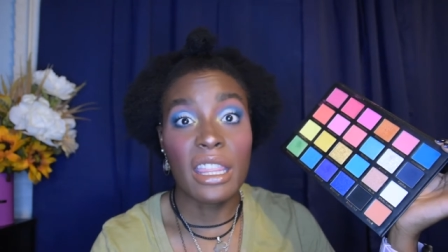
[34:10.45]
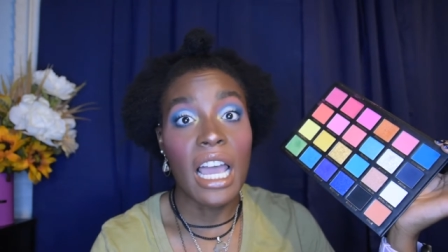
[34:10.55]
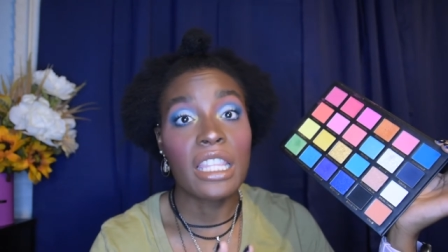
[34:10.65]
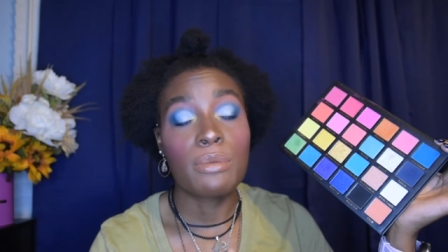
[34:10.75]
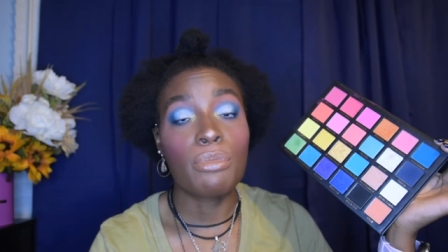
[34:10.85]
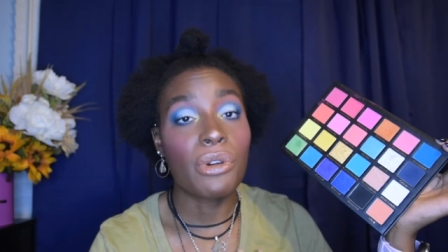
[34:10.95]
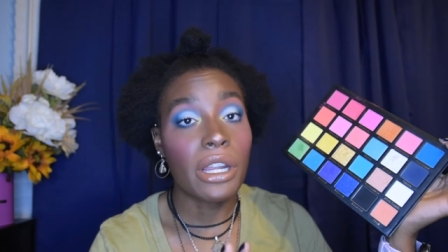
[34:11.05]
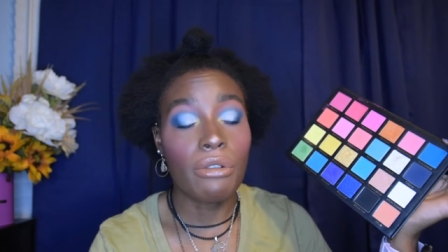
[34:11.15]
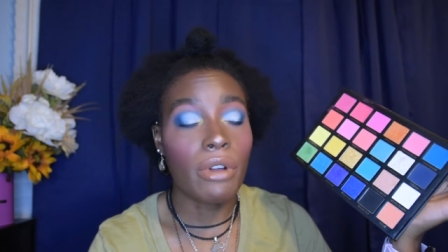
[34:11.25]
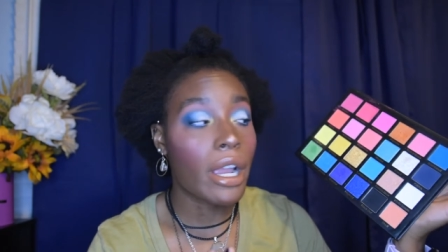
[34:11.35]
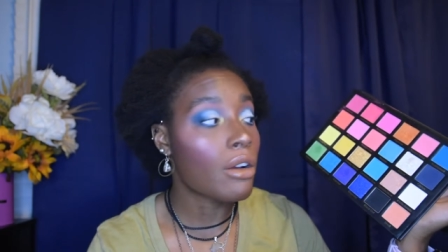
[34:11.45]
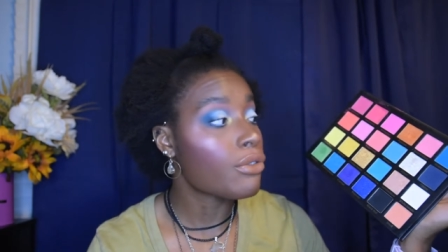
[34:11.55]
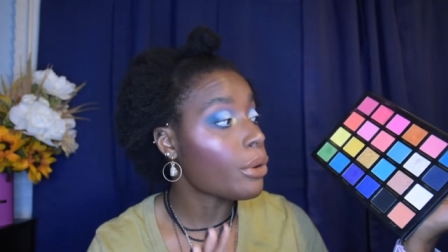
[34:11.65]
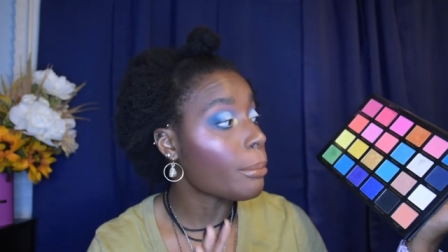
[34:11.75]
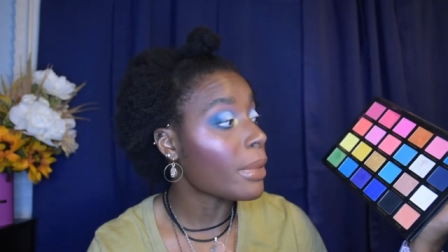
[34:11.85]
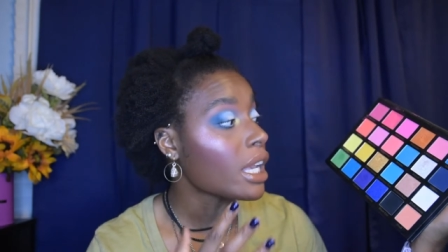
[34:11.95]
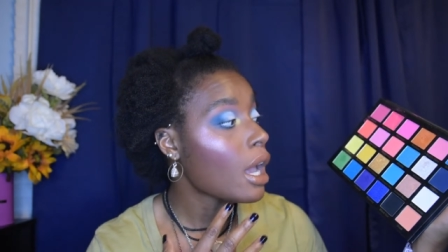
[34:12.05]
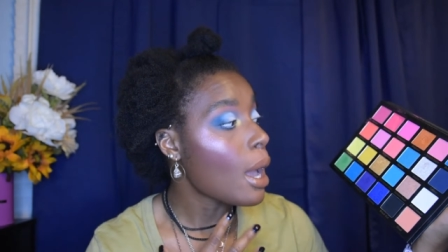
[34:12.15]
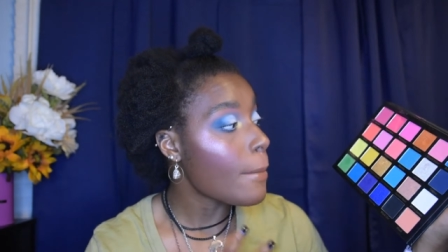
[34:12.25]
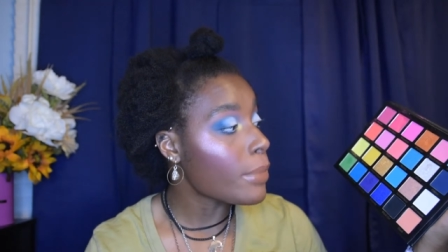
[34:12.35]
that's pretty rare for me
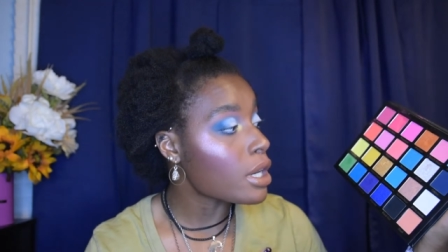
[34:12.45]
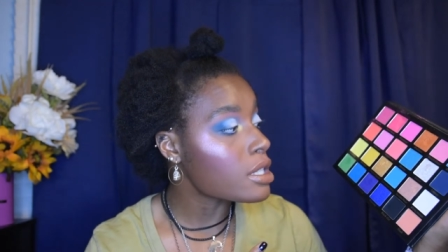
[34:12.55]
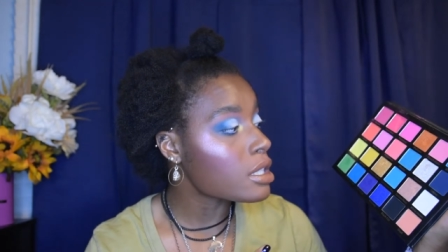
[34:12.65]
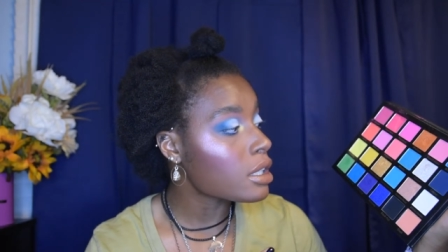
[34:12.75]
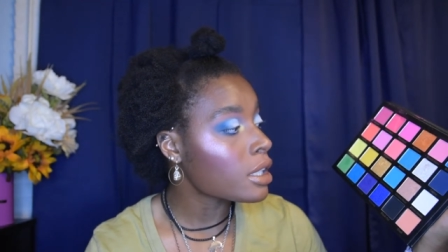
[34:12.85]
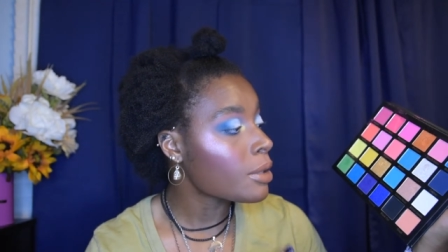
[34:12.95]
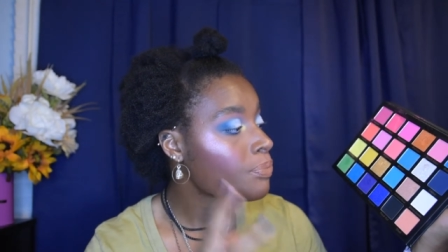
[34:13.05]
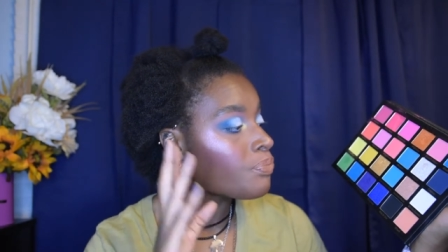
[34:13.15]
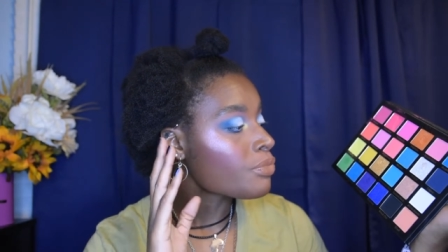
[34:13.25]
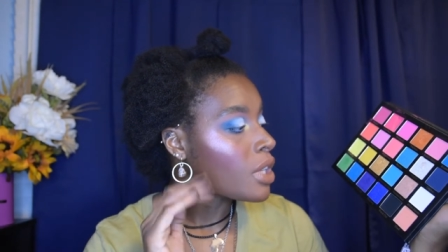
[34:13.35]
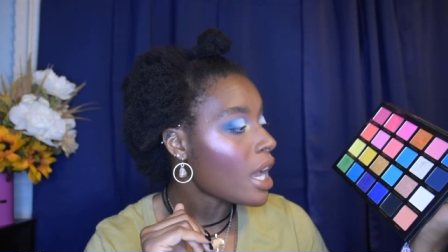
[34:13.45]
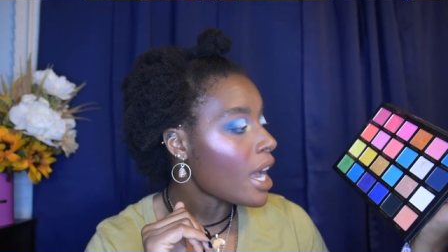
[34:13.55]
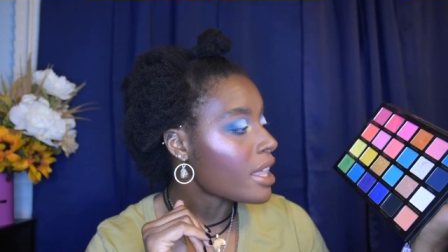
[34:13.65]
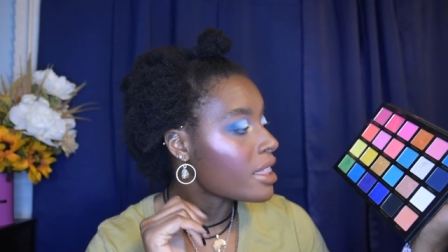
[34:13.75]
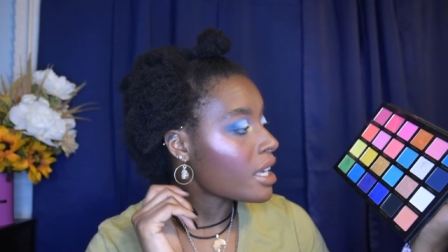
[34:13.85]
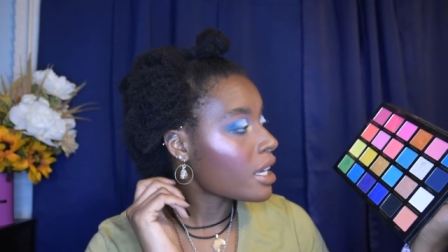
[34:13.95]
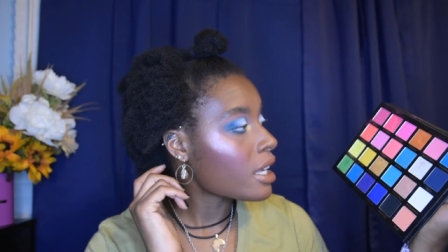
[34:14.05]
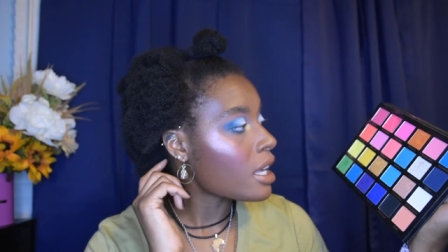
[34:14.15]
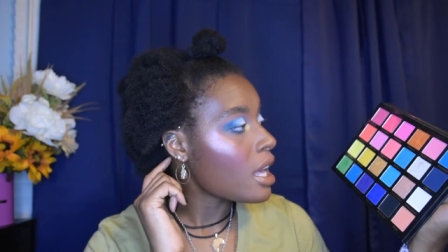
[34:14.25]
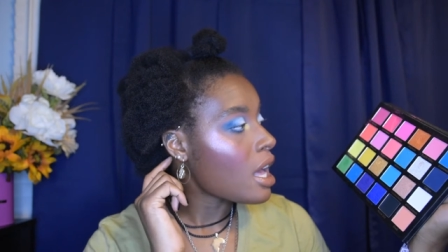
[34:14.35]
personally. I think